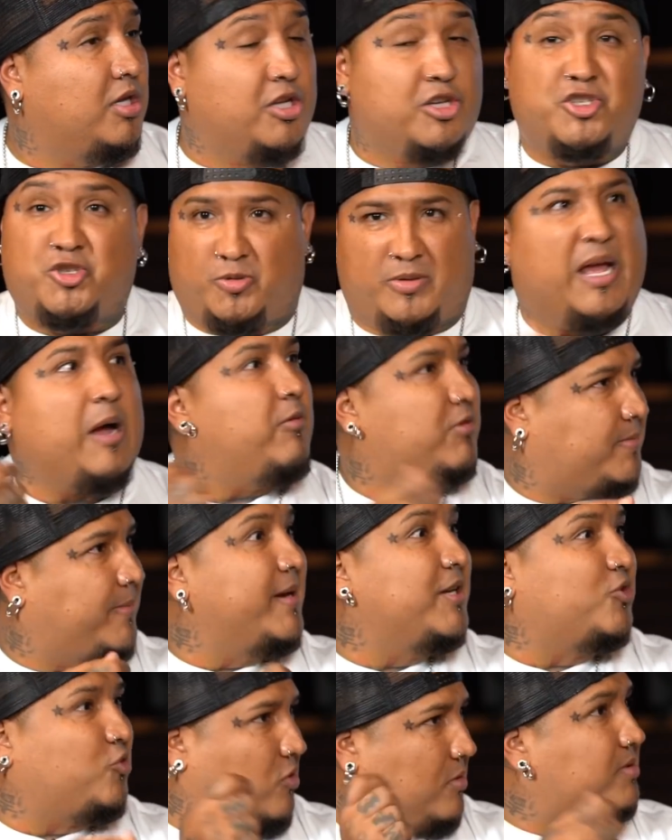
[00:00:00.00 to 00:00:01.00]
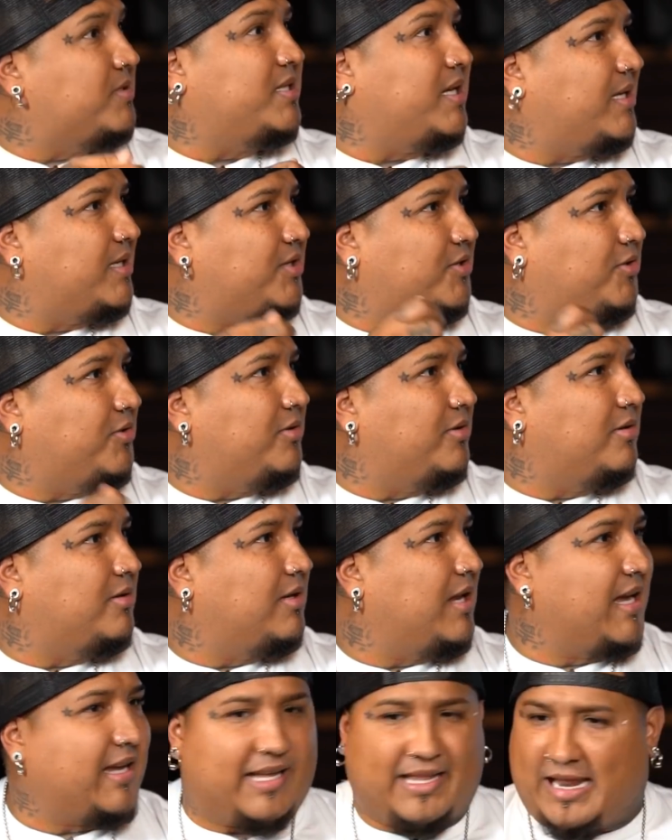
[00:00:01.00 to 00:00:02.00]
So that was my drum set, dude.
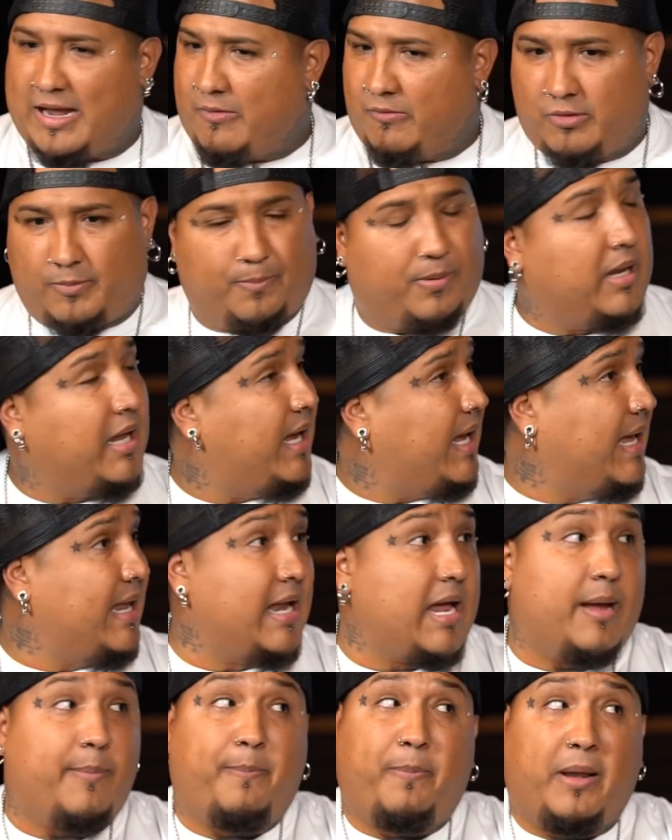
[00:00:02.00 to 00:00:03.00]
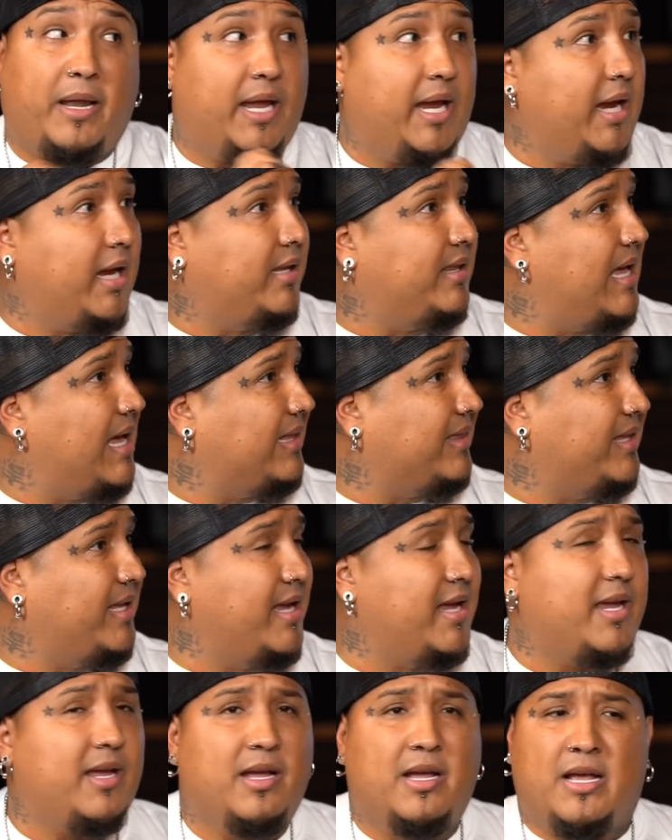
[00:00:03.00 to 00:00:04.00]
Like, and I would play, and I played that
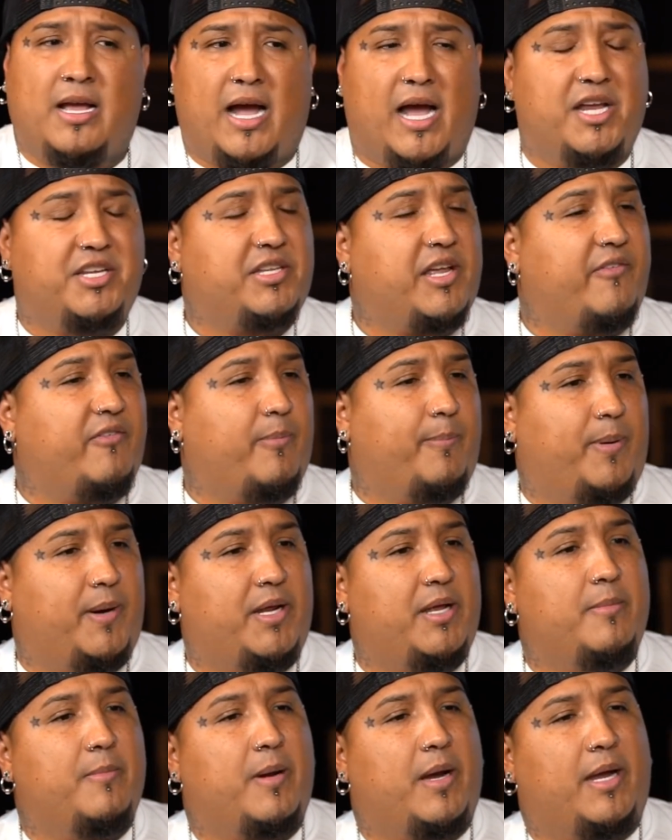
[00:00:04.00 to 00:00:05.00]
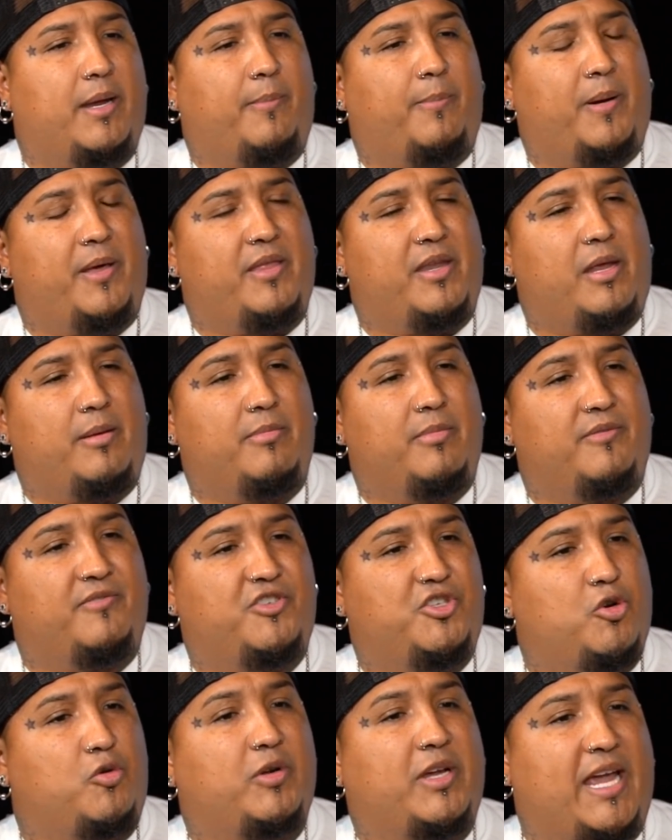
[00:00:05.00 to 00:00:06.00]
thing. I used to have a buddy of mine by the name of
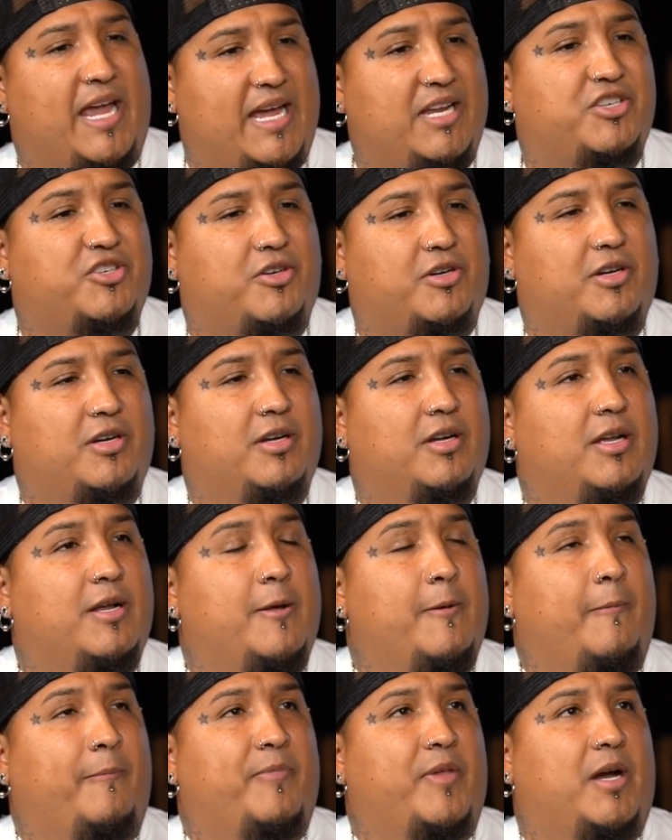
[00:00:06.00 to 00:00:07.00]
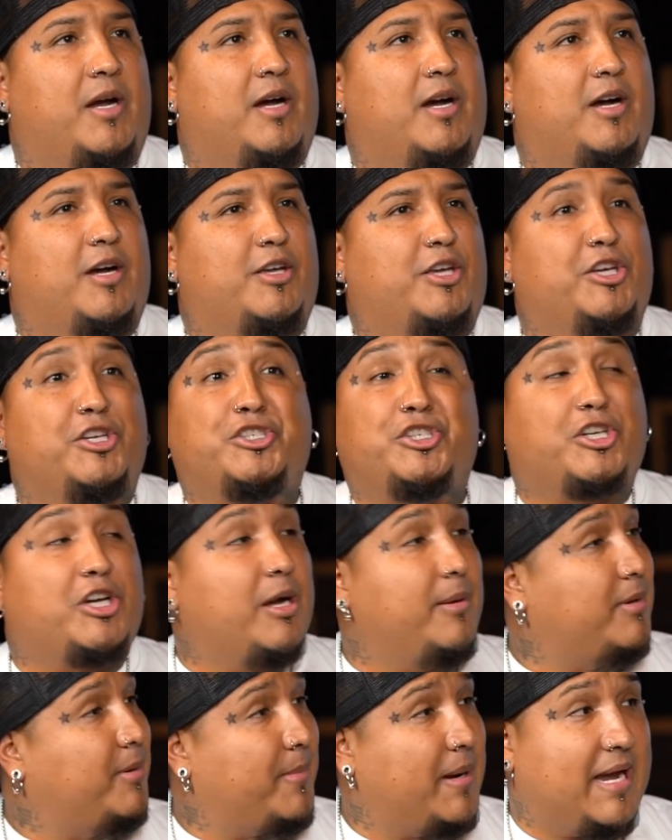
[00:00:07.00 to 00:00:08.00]
Joe Cantor. He used to
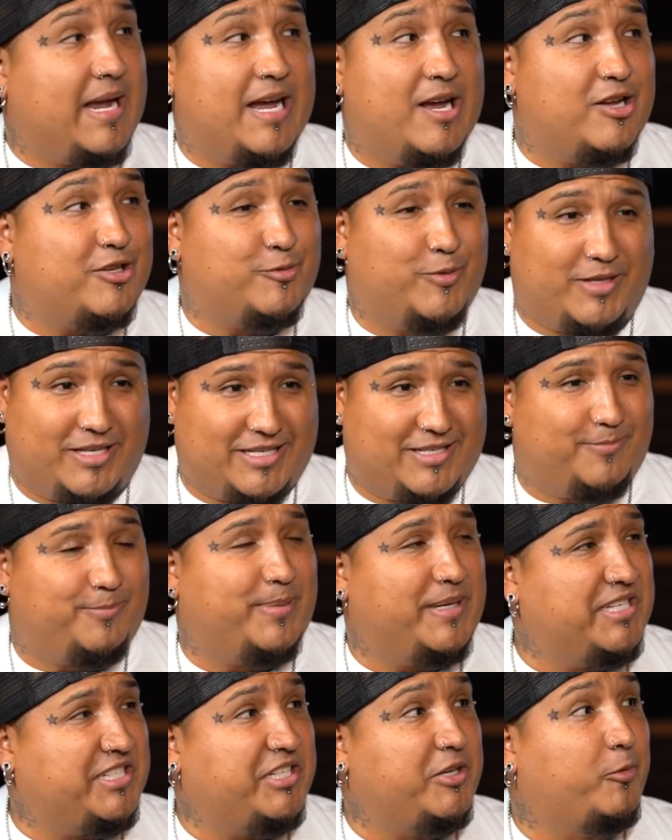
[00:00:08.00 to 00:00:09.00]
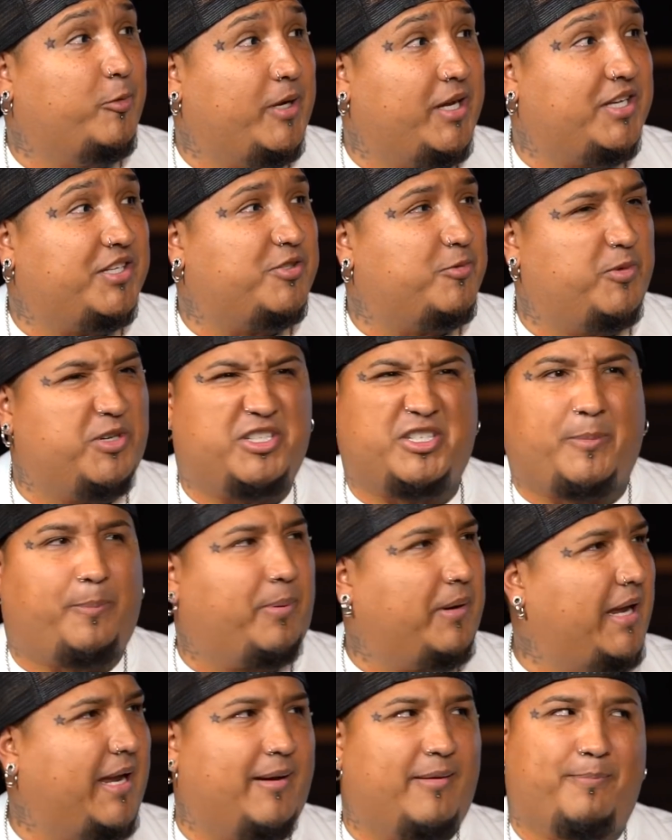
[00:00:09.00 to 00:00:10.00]
come to my house with his BC Rich. We used to
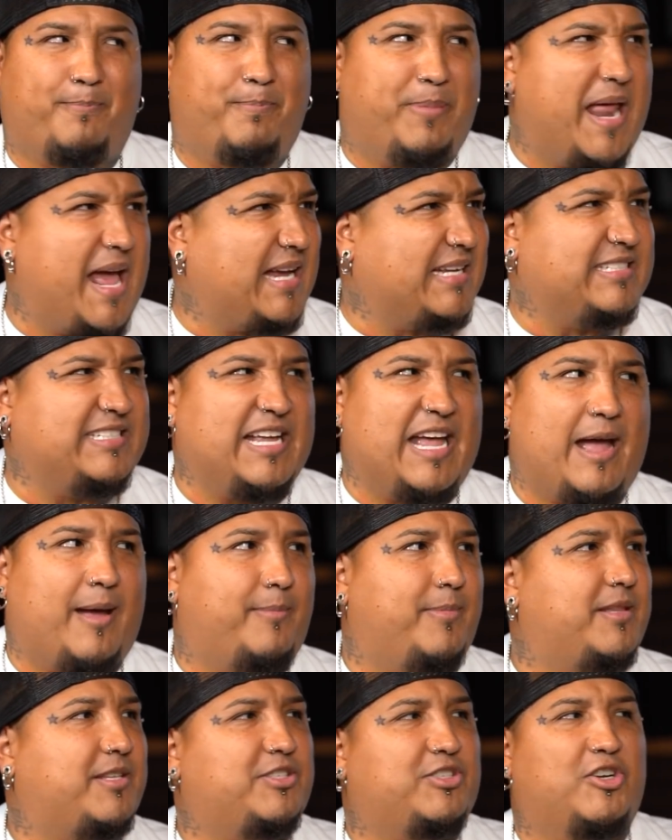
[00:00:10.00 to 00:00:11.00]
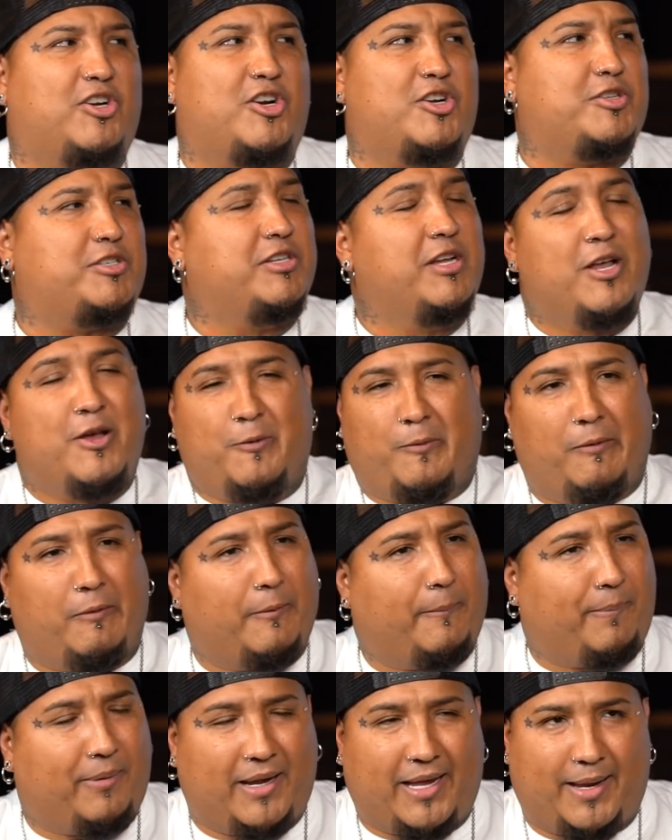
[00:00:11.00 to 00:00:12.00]
play Black Sabbath songs. We
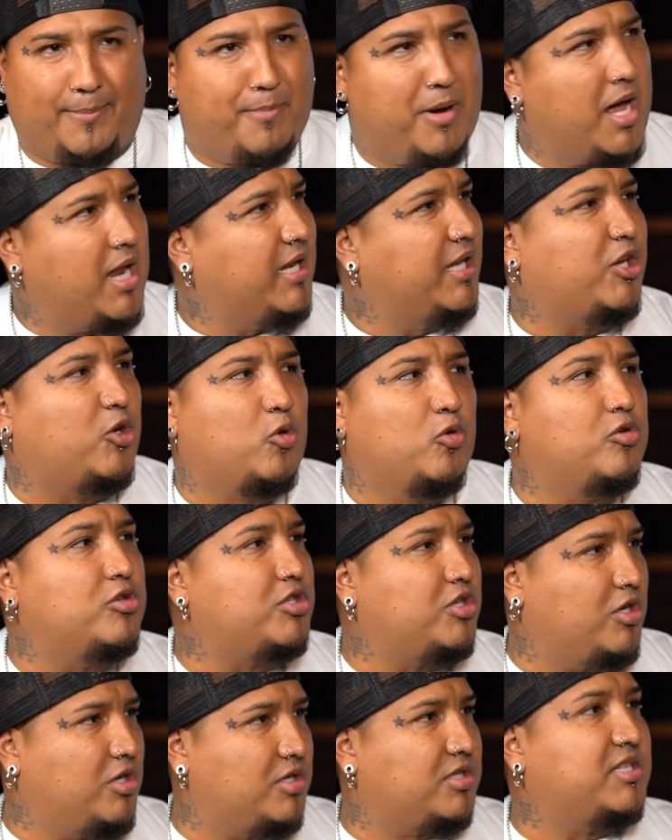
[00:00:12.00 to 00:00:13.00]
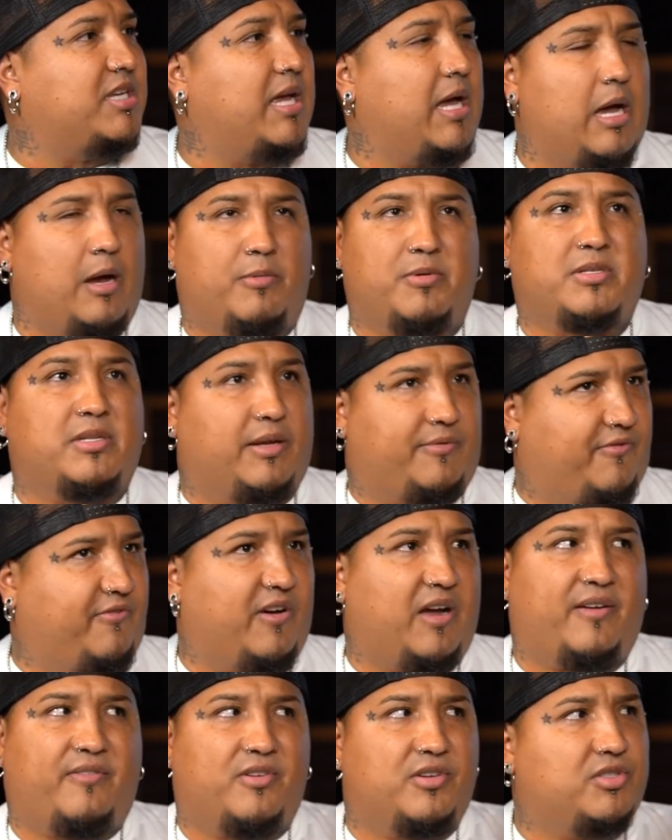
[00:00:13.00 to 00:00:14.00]
would play Motley Crue songs. Yeah, I was like
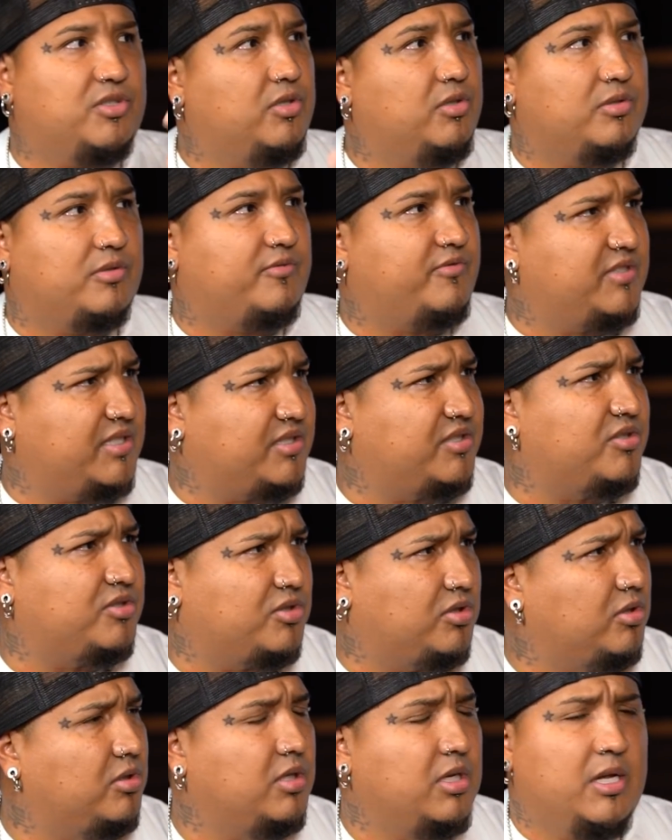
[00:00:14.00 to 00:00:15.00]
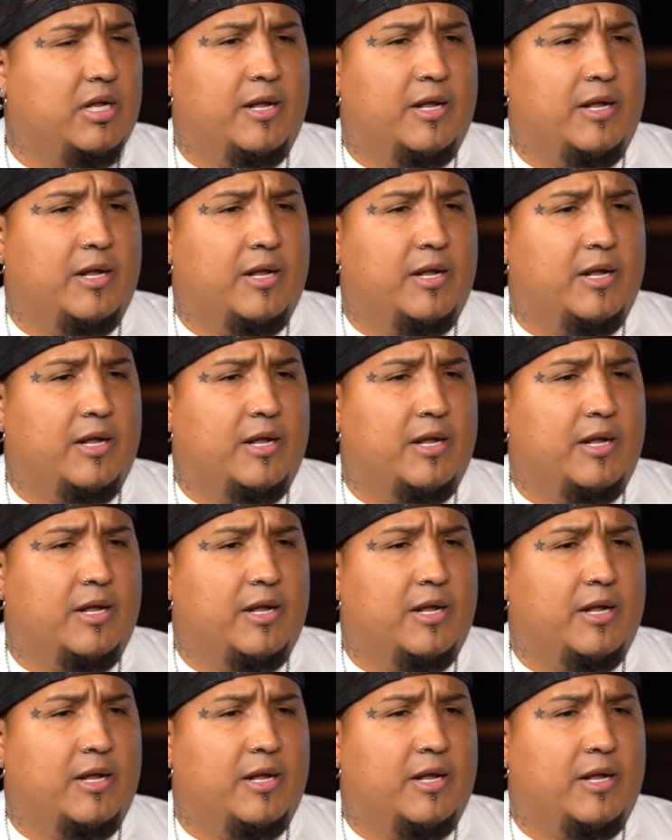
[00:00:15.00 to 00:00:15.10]
5 years old, 6 years old.